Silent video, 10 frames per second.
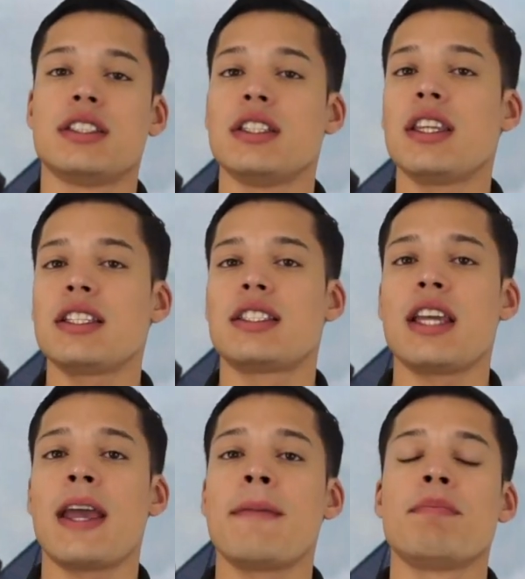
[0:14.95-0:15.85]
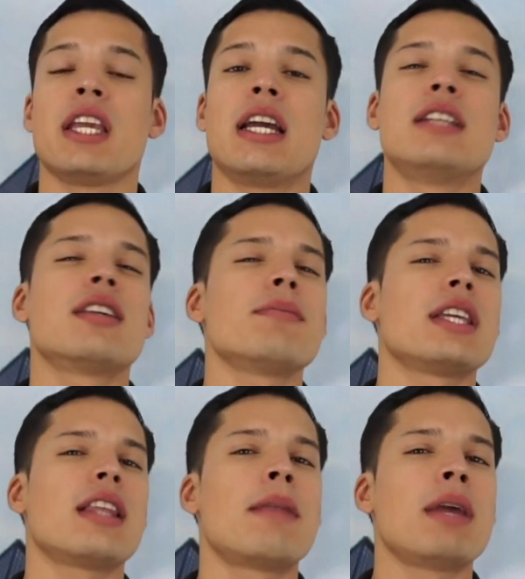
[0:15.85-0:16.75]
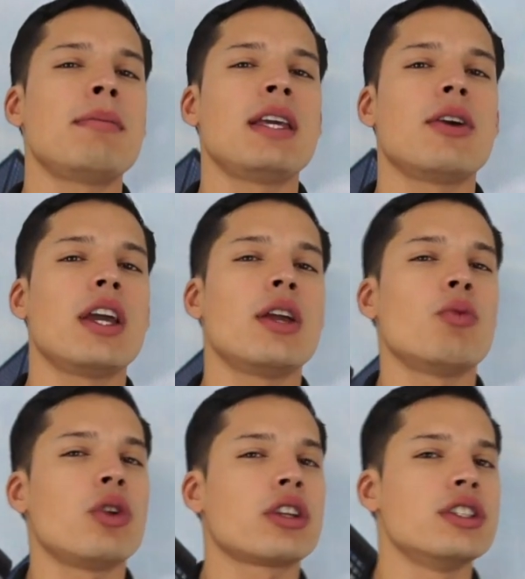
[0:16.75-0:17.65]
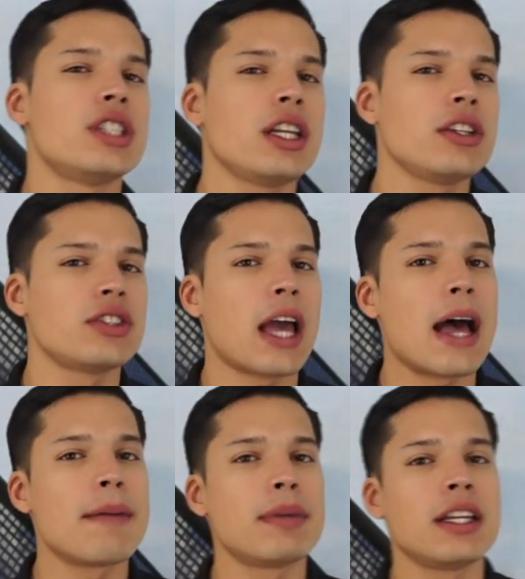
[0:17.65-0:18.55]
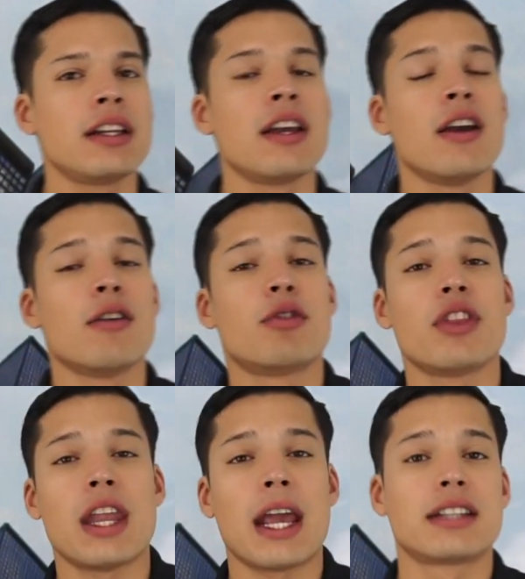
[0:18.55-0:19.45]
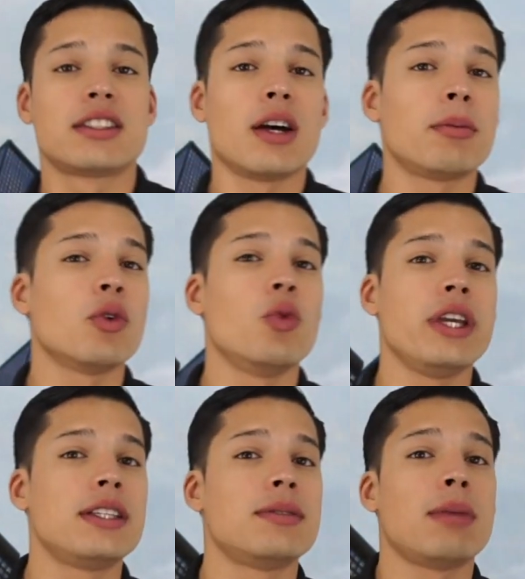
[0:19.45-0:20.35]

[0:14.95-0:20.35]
to this day and something that maybe it will continue to happen for the next couple of weeks,